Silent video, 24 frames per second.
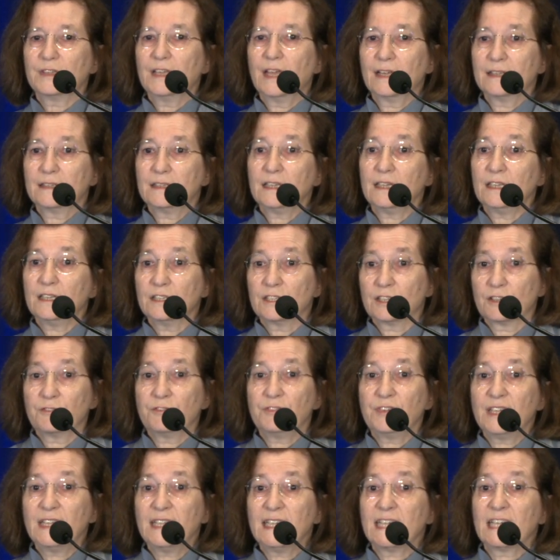that
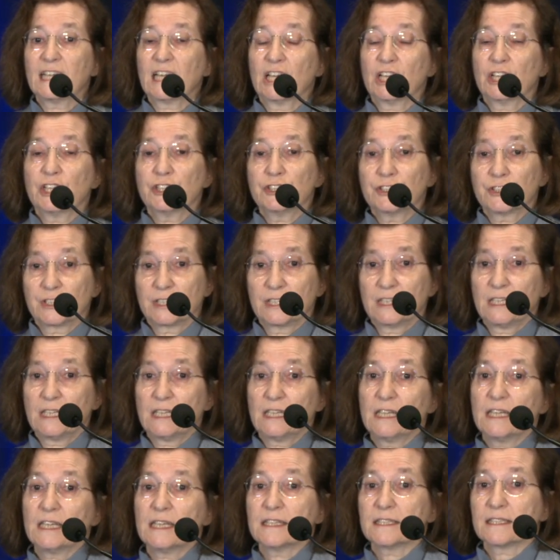intervening
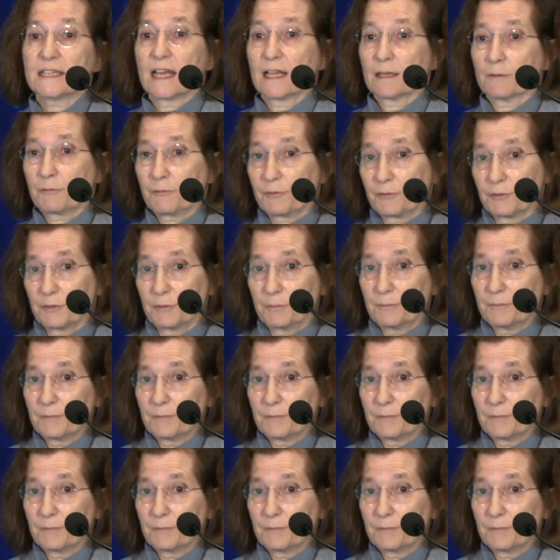early is helpful.